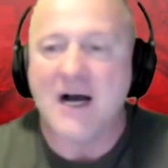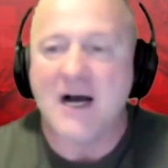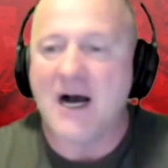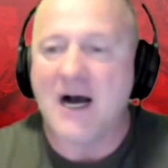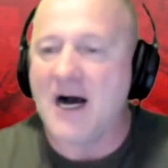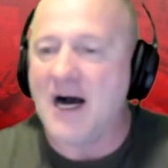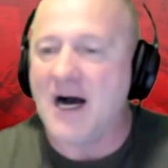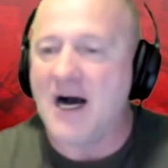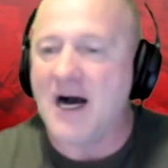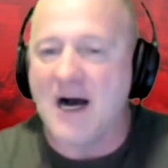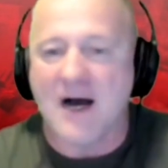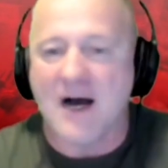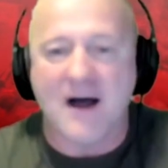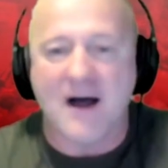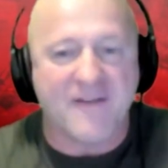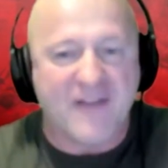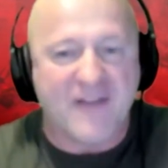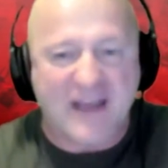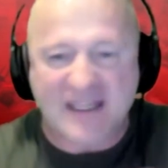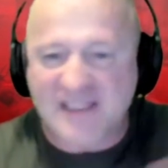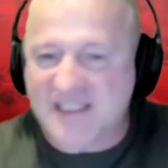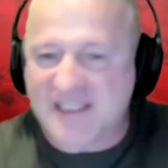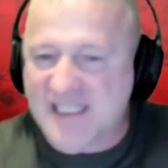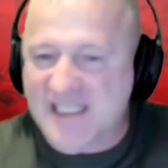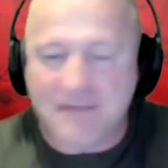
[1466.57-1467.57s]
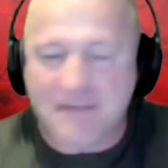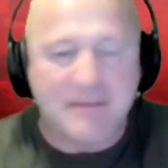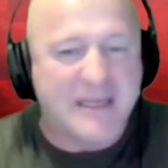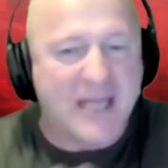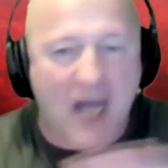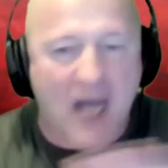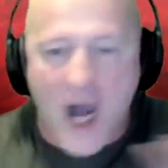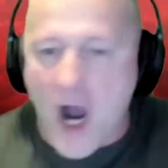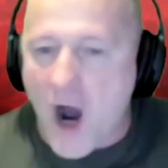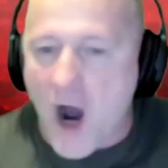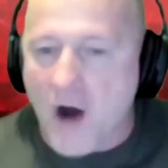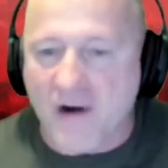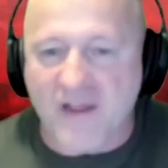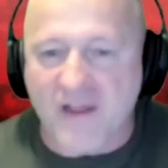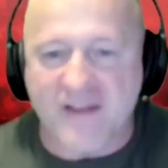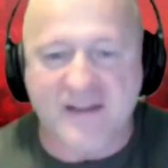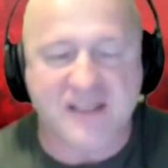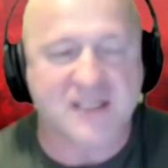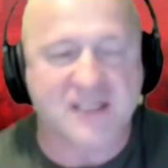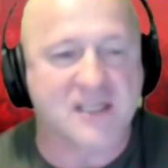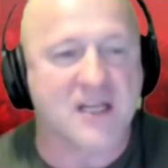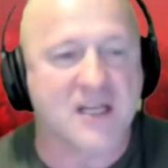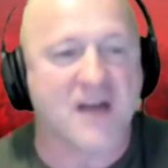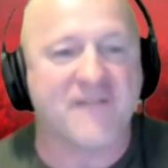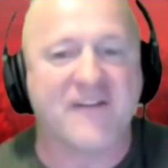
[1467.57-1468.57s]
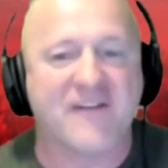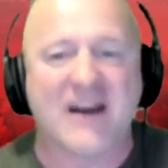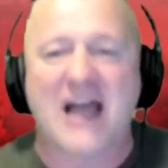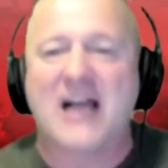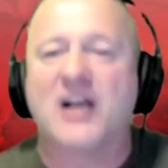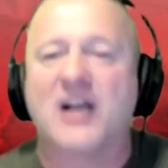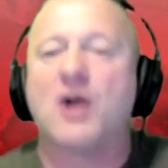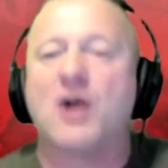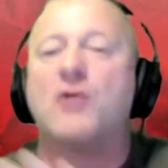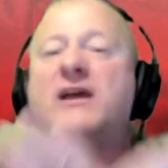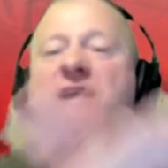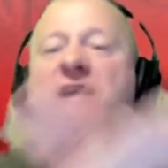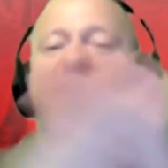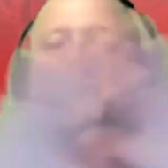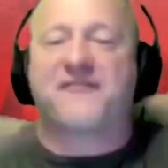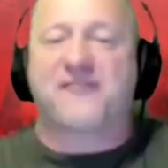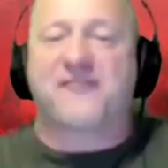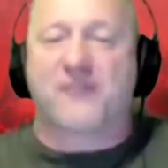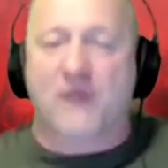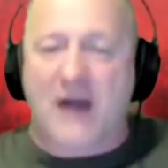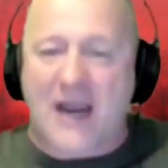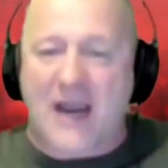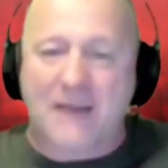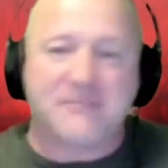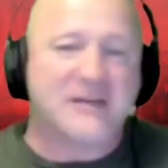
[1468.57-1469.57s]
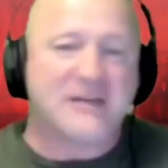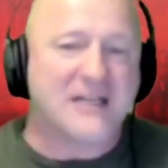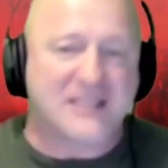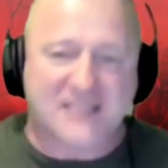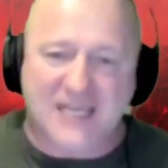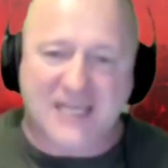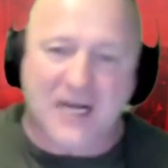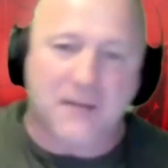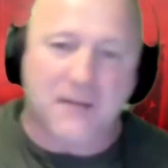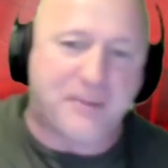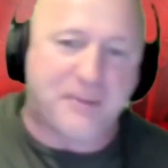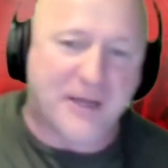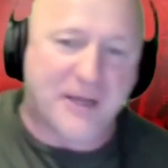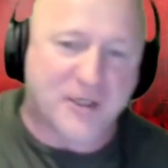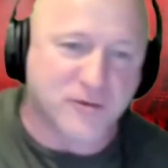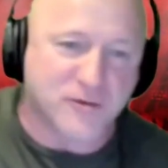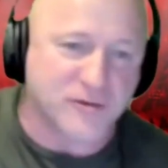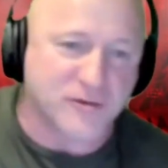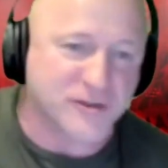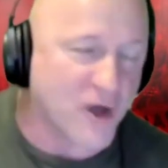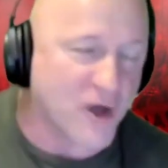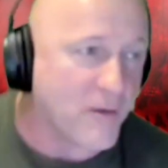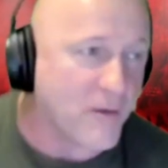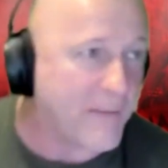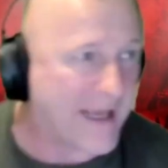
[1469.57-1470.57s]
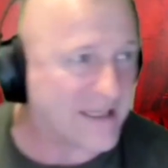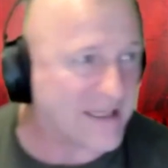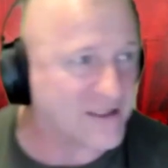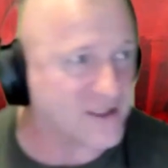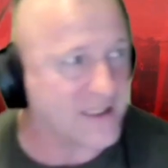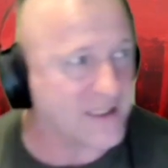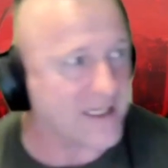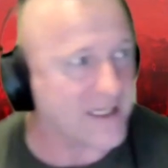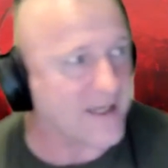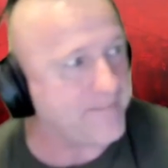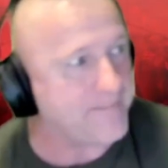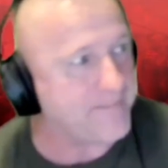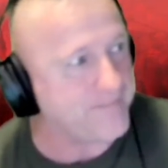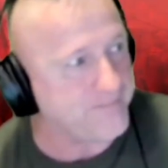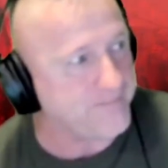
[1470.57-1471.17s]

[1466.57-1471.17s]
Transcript: They send me all of this stuff. And I go get it framed, and it's got a picture of Joe Manchin in it.